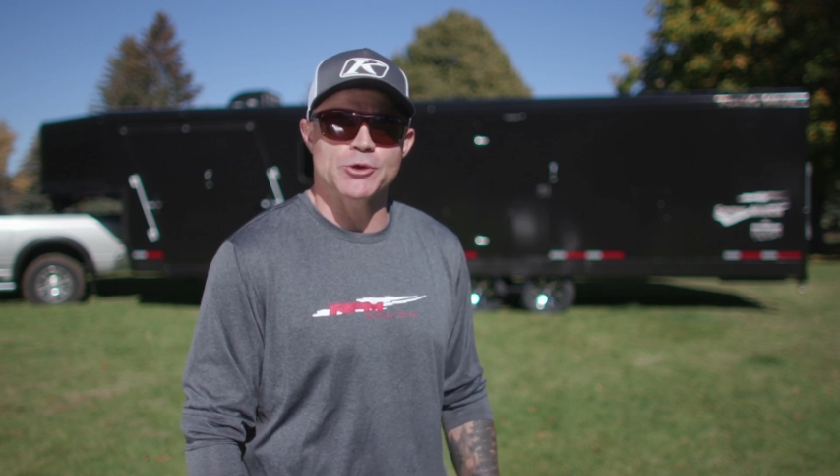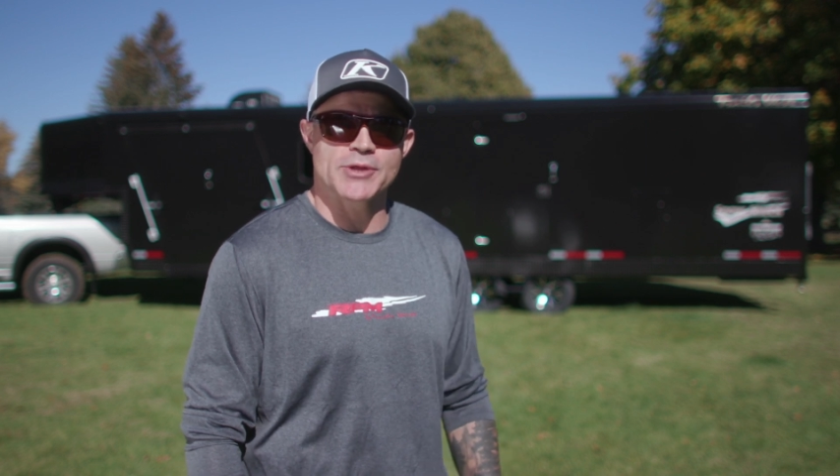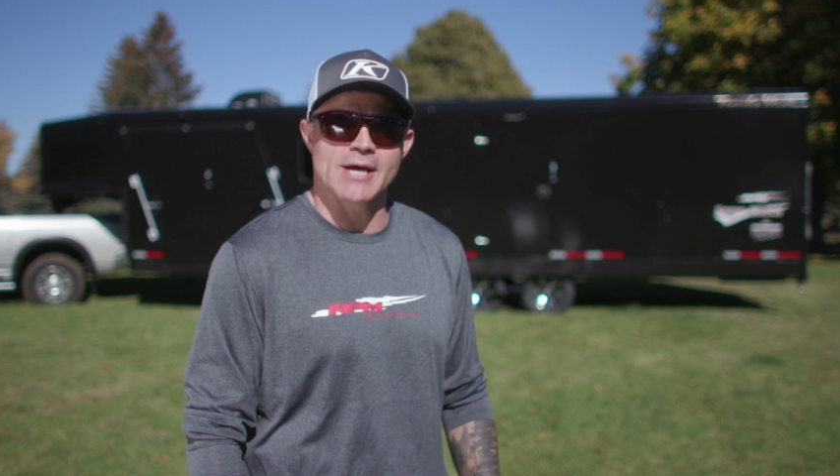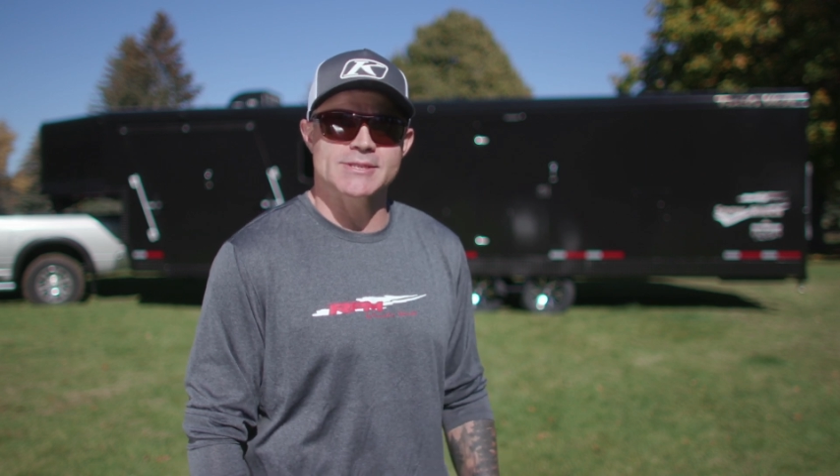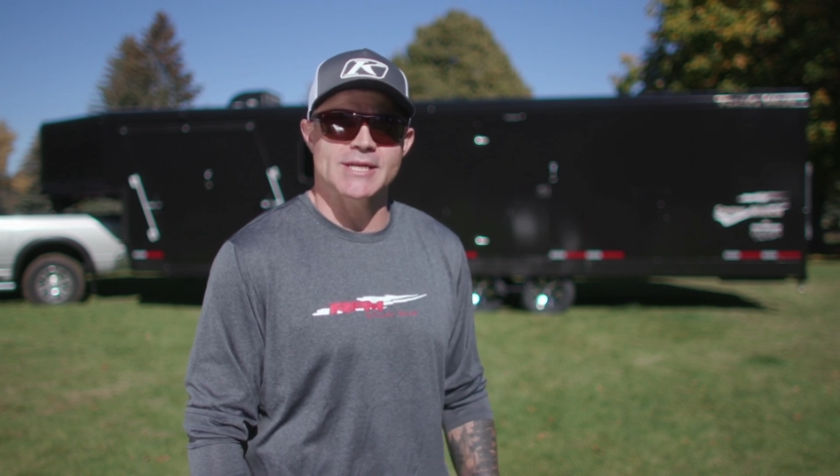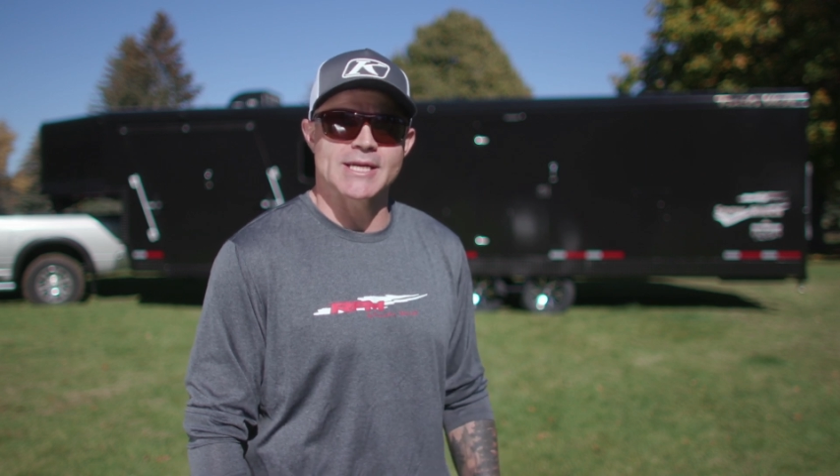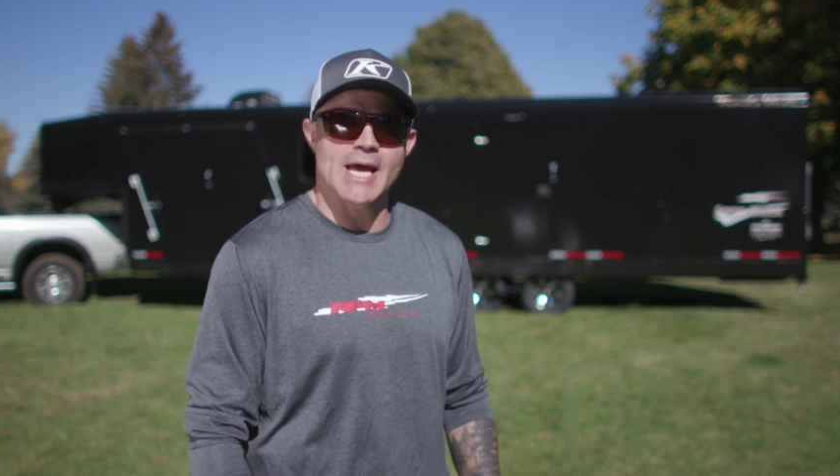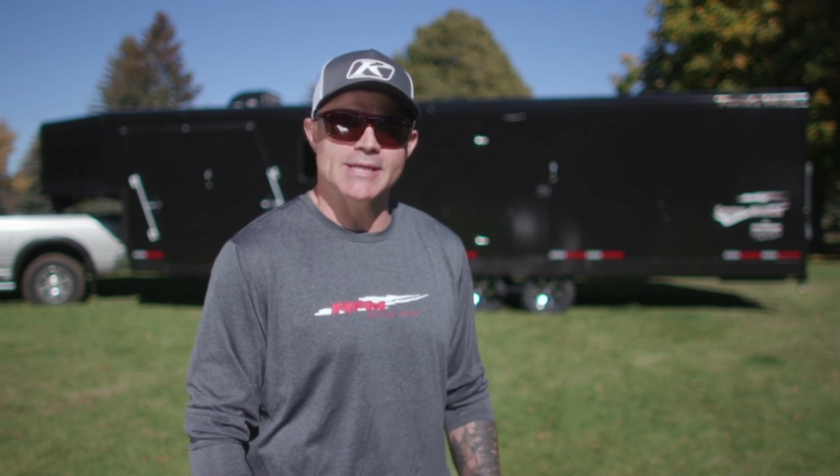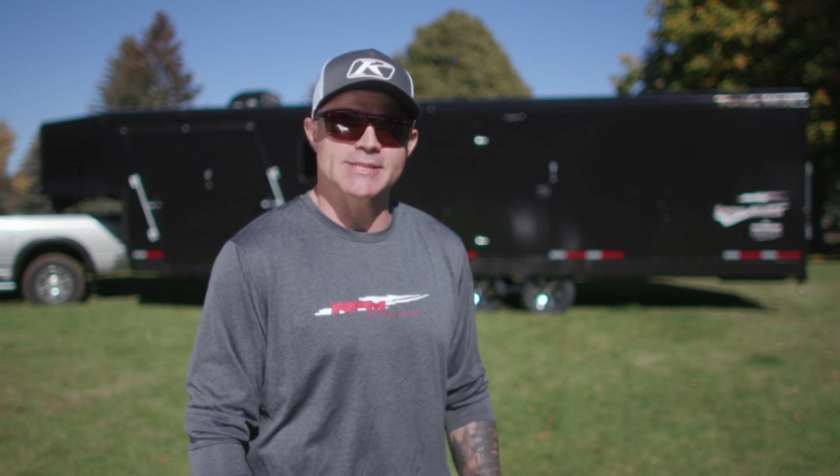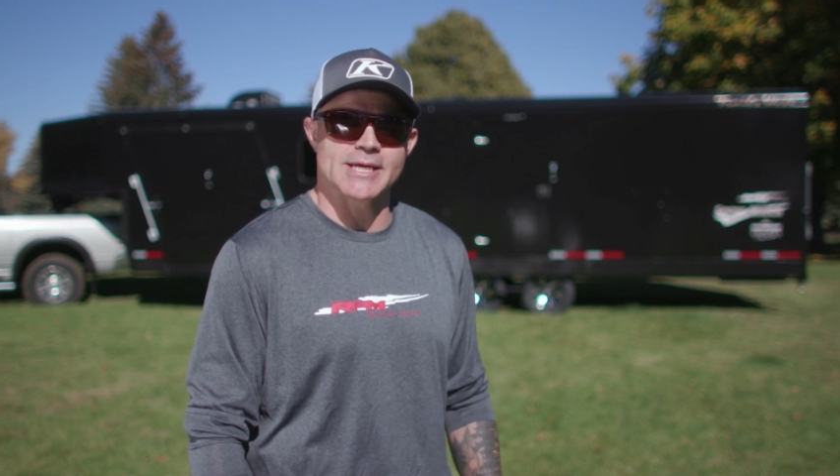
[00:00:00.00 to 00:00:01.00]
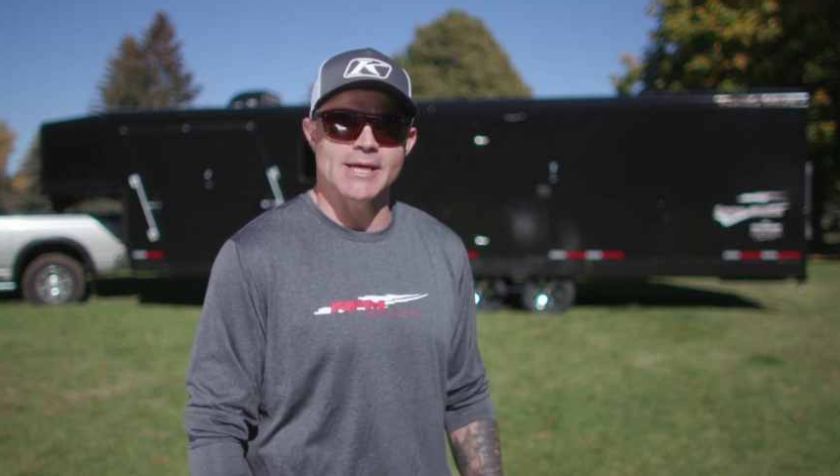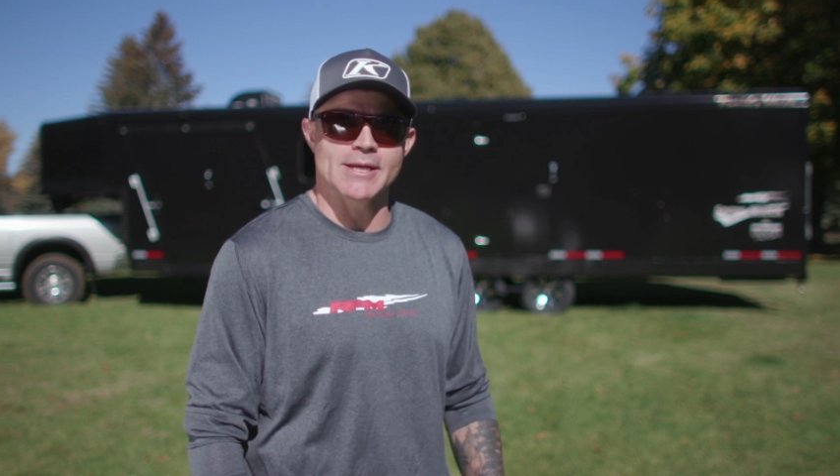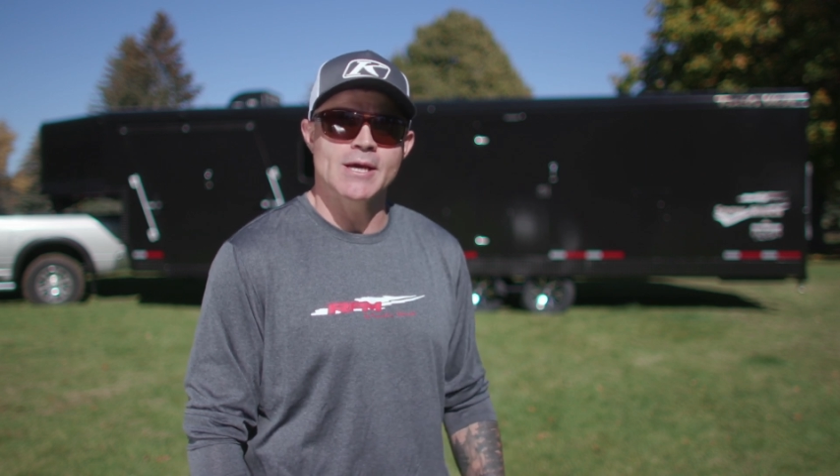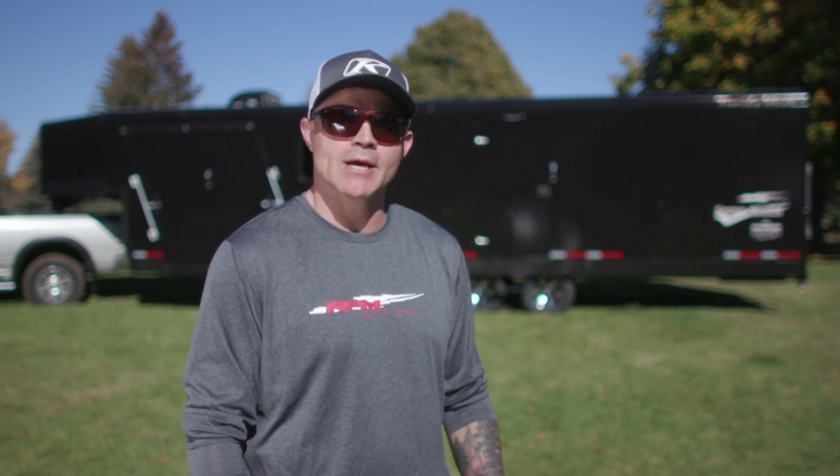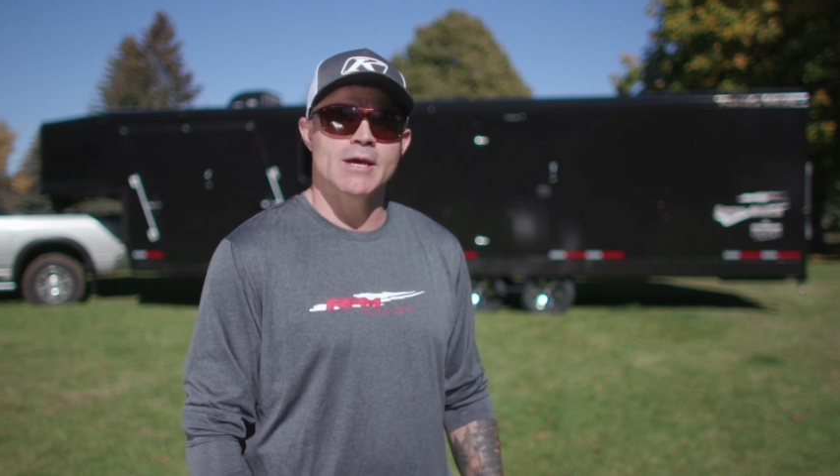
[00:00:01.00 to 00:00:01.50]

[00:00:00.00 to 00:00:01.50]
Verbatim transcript: 2019